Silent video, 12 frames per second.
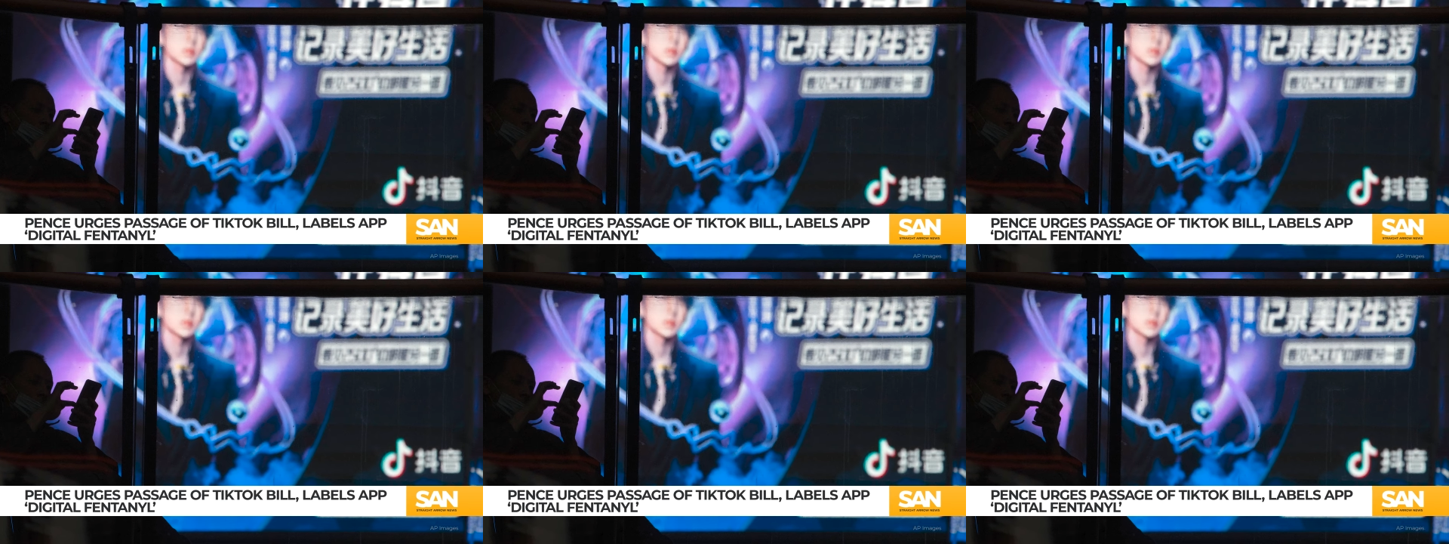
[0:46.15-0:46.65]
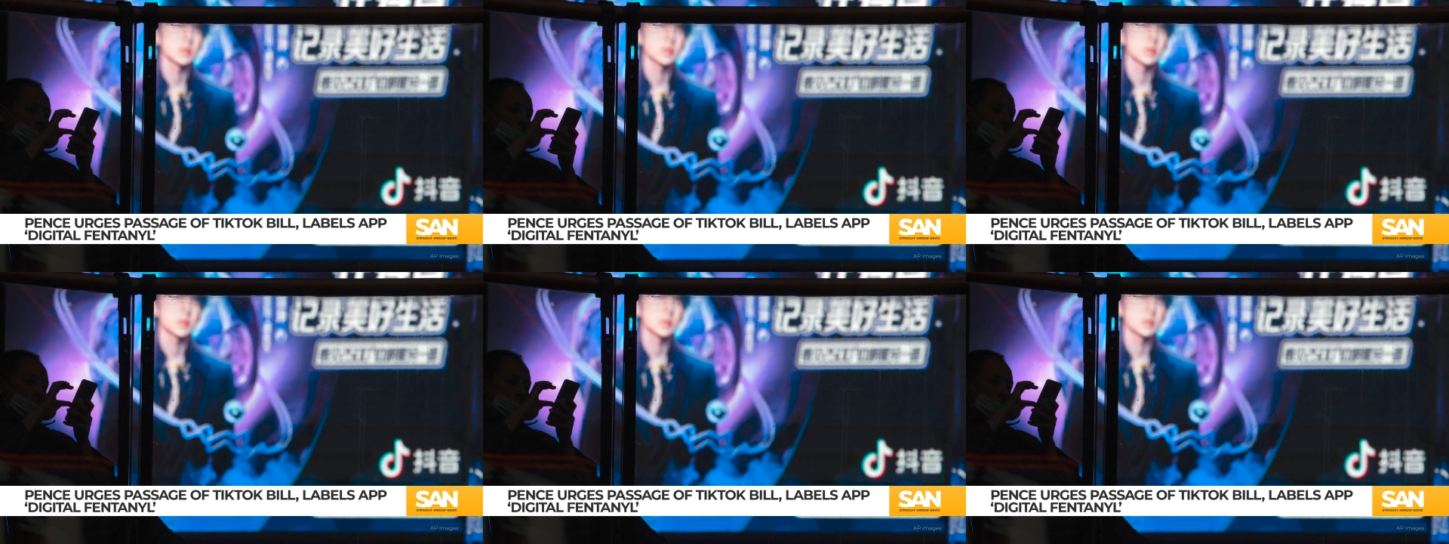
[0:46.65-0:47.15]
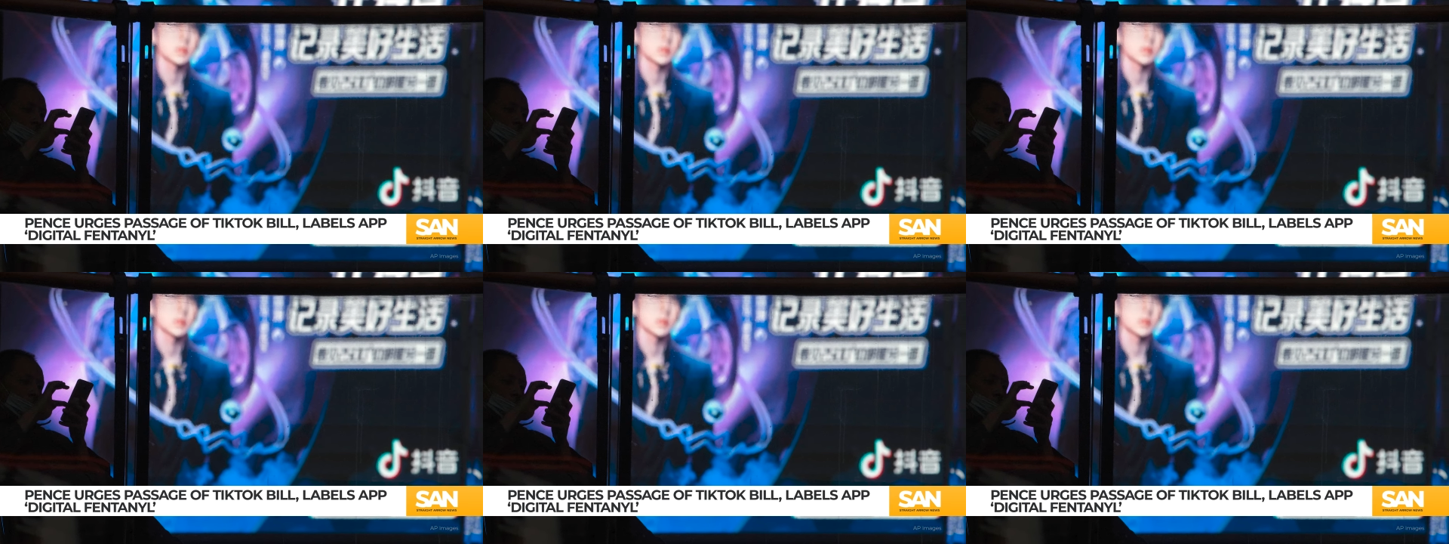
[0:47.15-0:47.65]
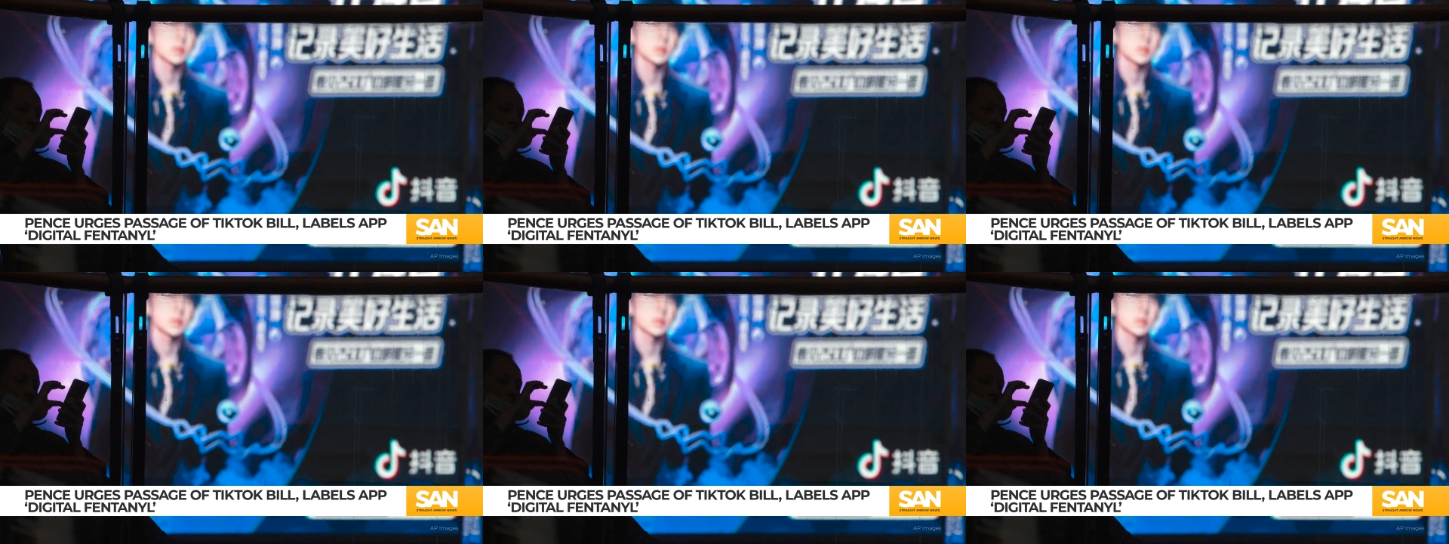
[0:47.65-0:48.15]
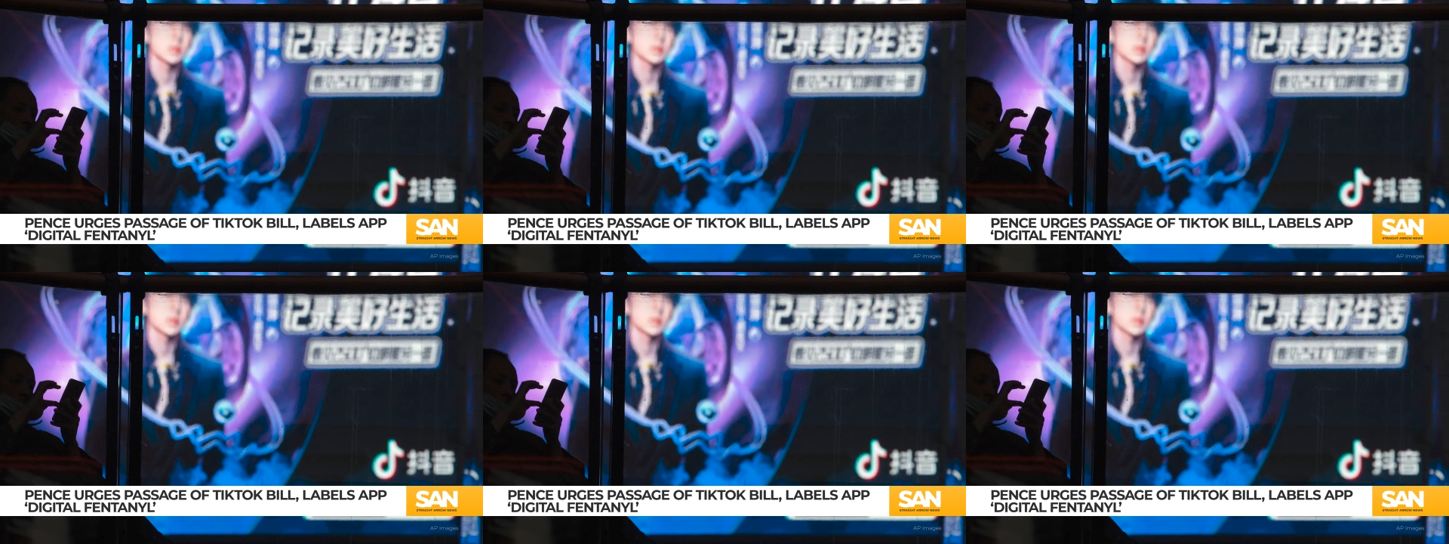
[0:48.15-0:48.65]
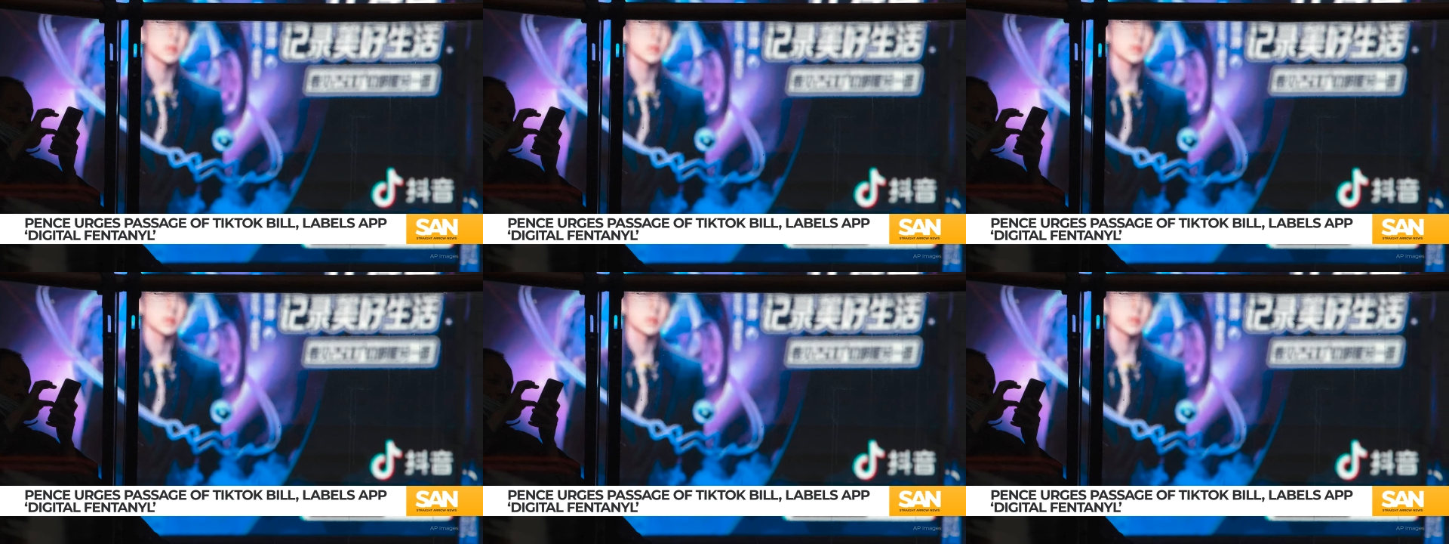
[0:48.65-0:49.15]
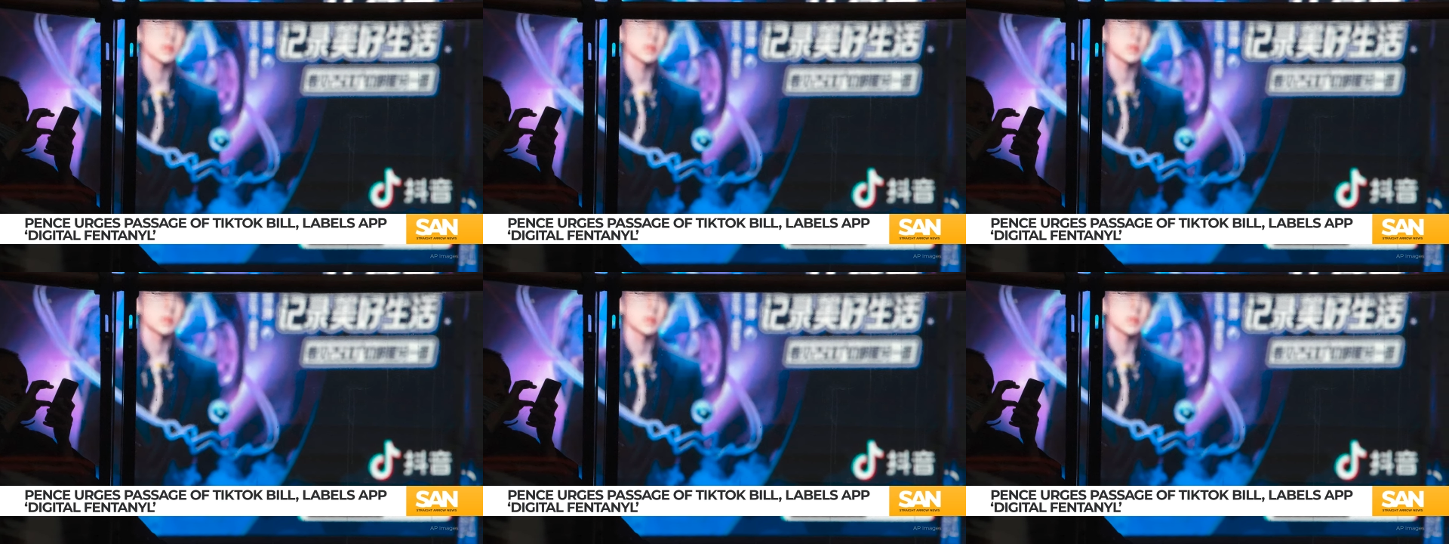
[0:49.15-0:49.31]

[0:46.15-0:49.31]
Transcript: Nobody's mouth can be seen.